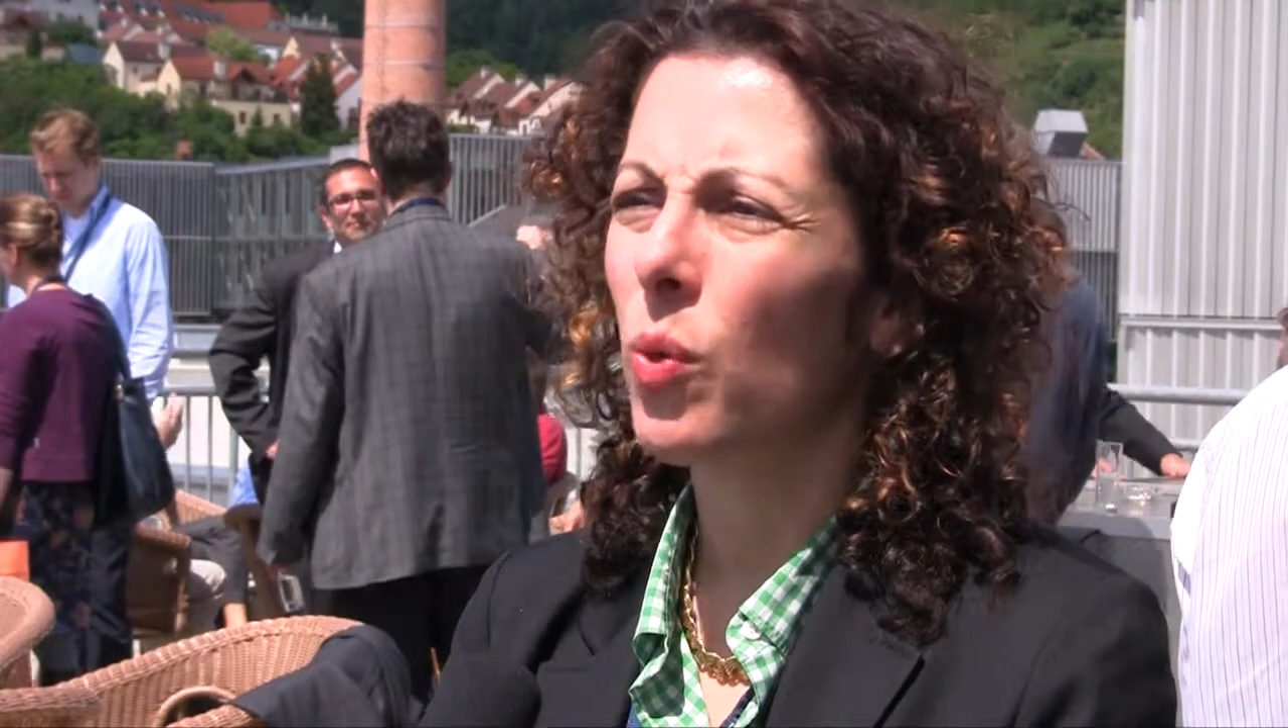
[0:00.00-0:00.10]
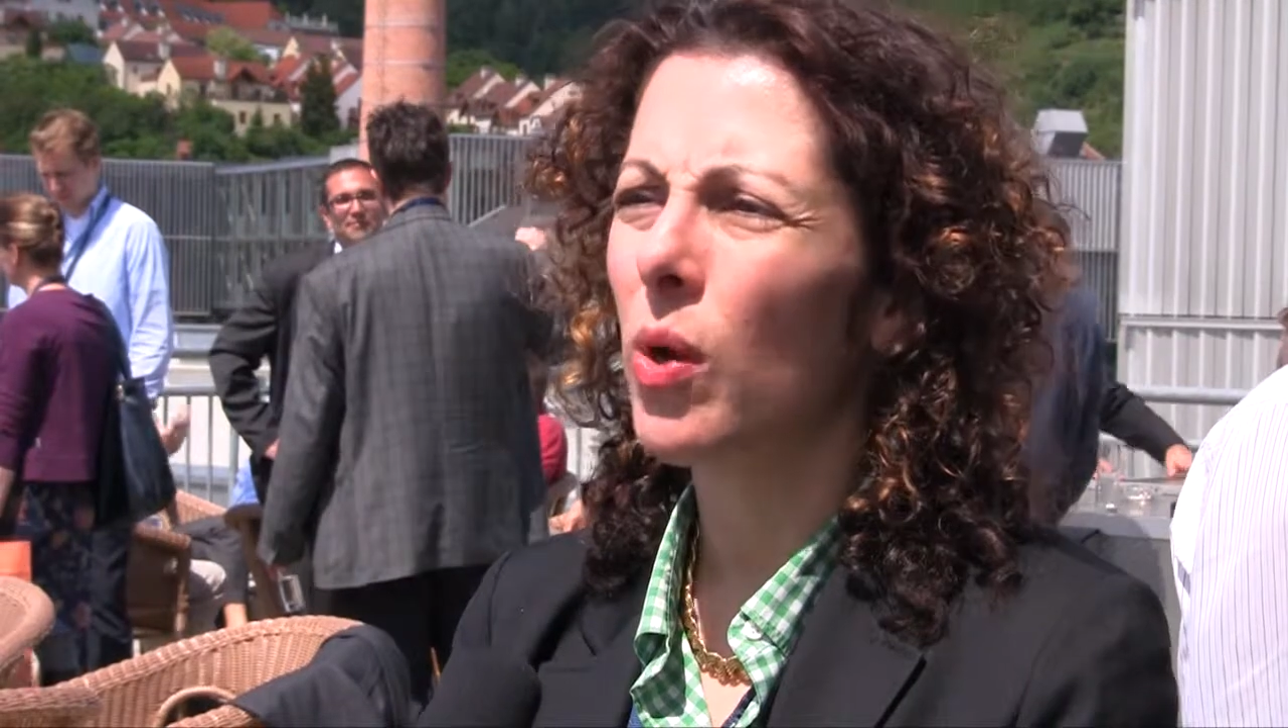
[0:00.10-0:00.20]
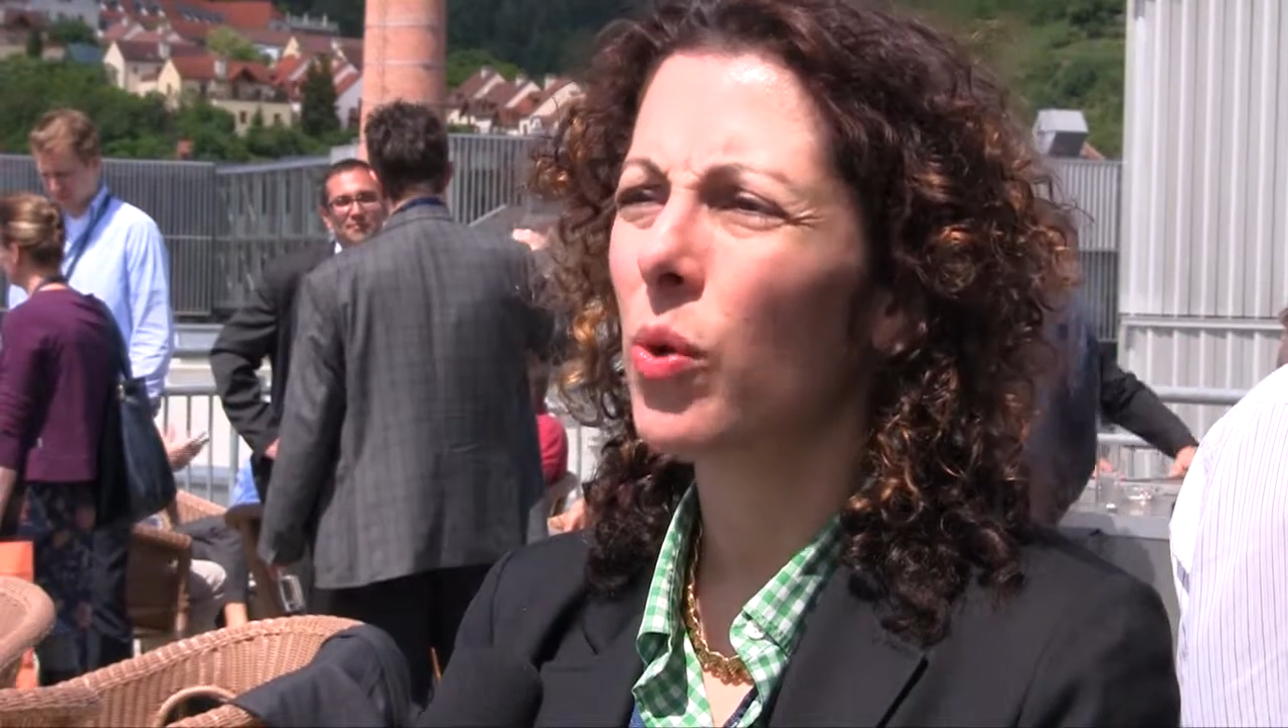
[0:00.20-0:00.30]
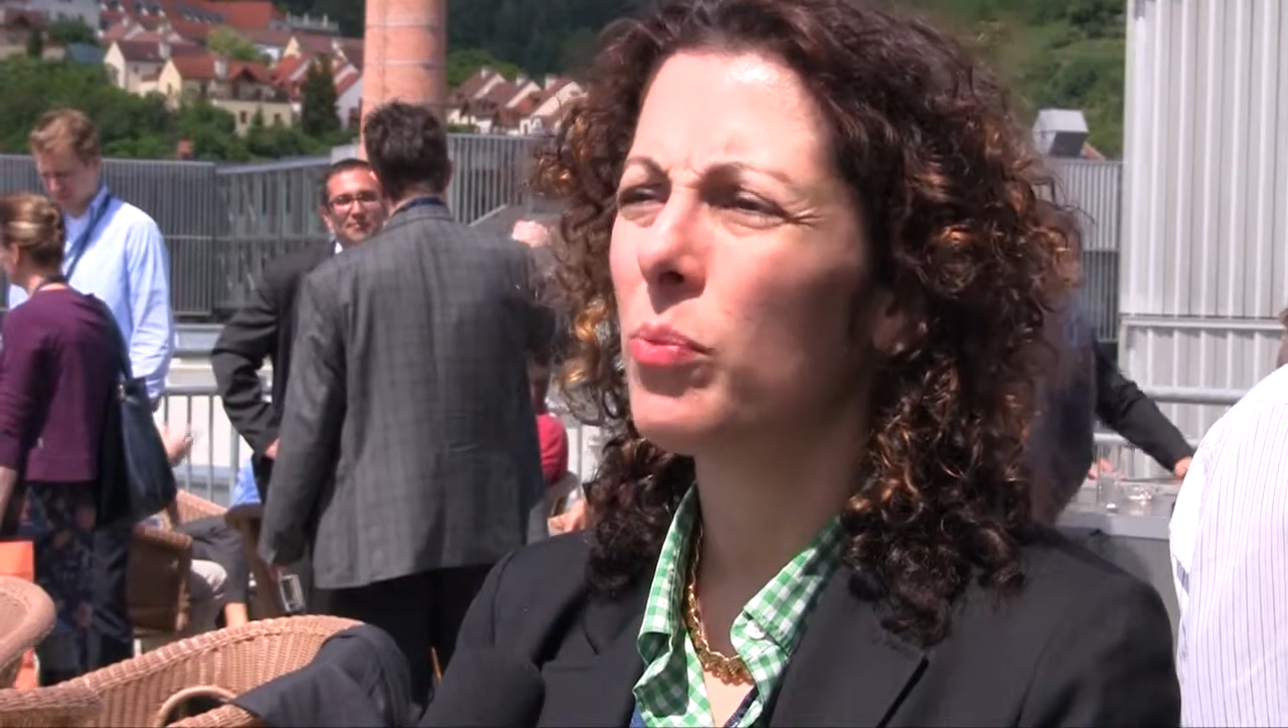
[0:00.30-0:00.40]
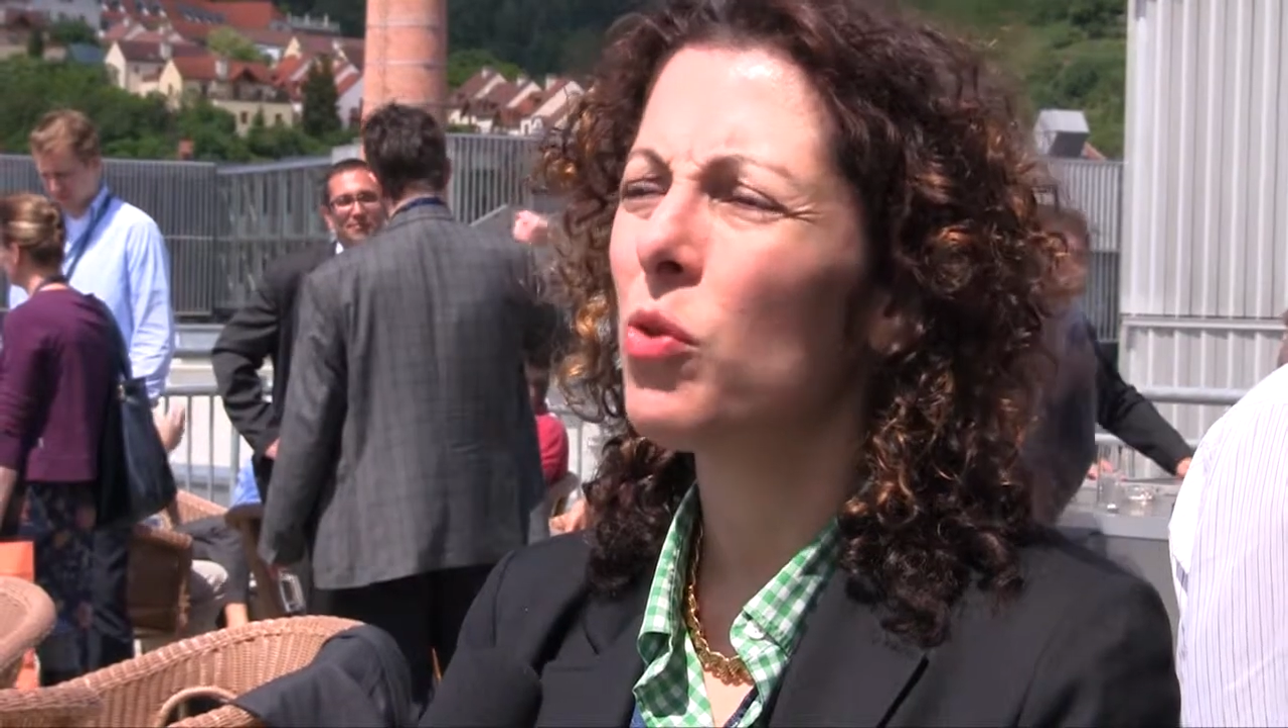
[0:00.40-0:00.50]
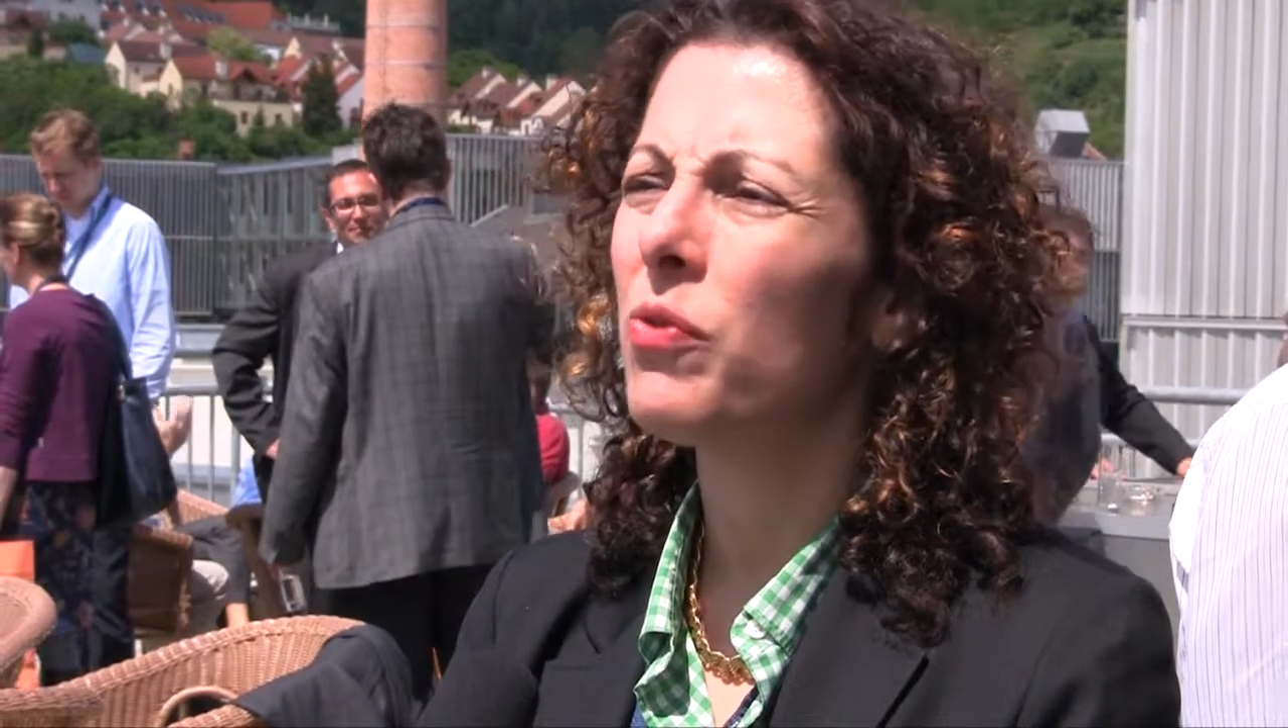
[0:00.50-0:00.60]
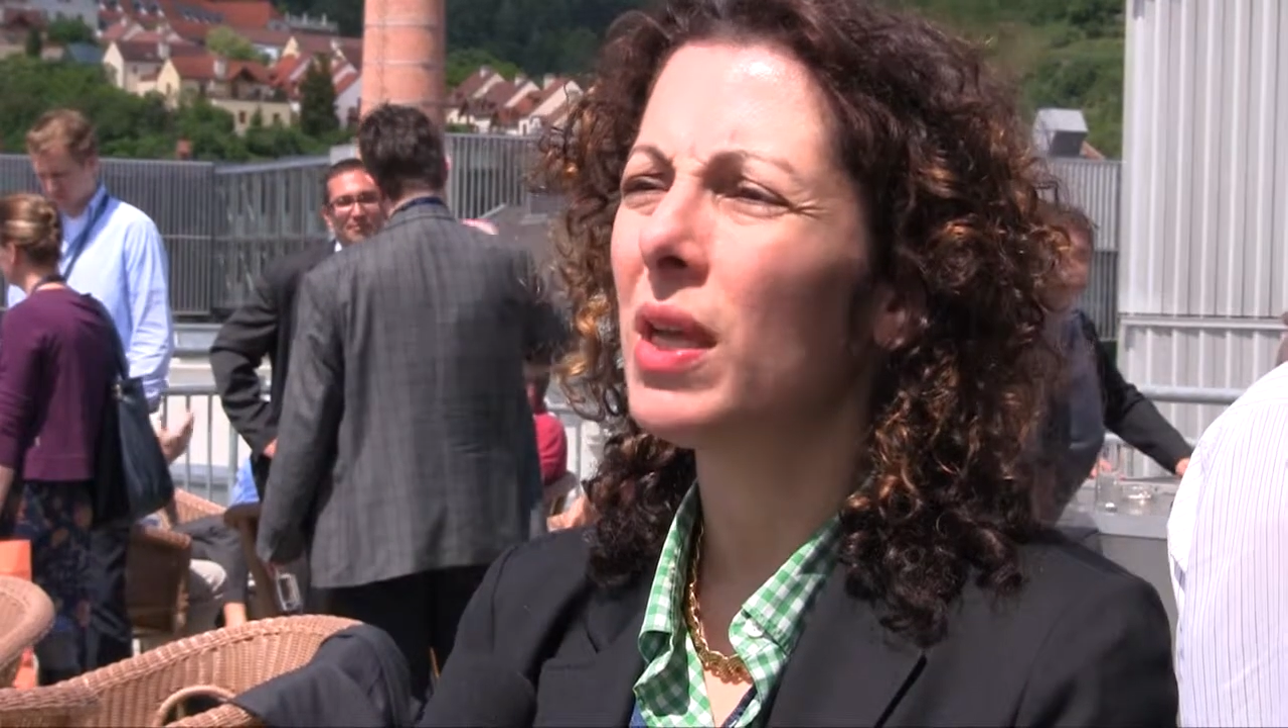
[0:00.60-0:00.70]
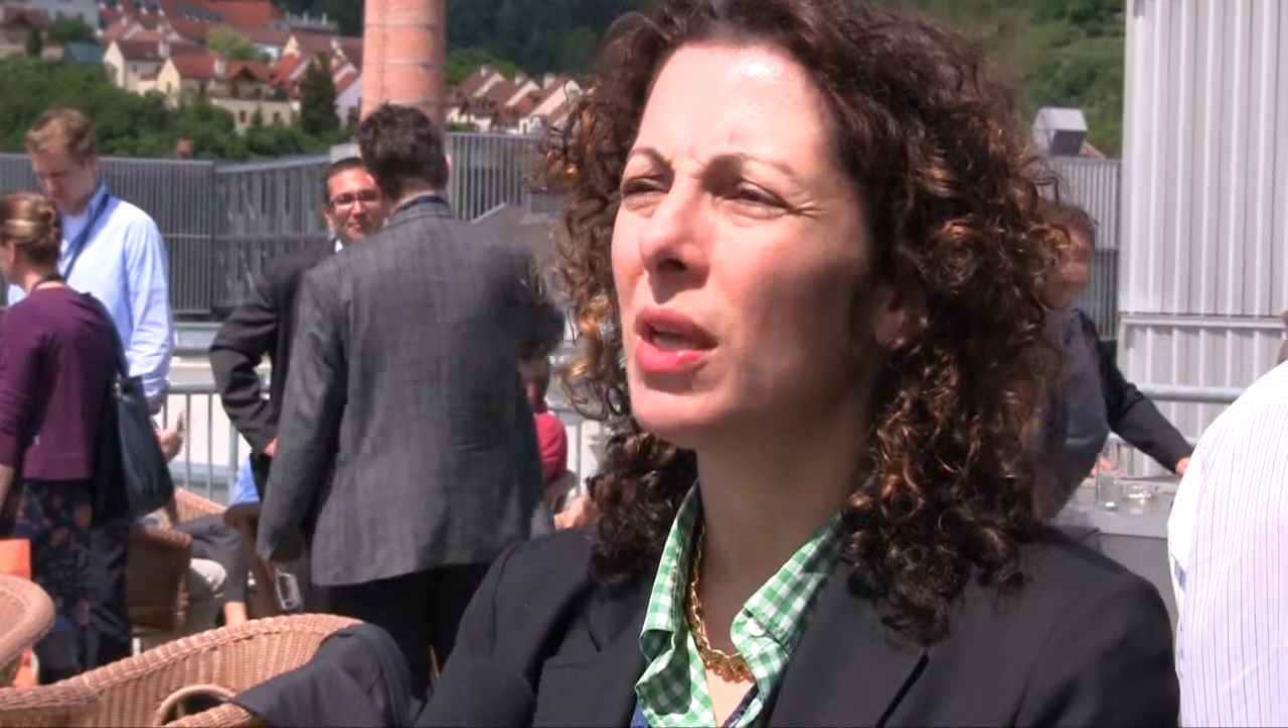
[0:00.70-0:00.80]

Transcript: where we're moving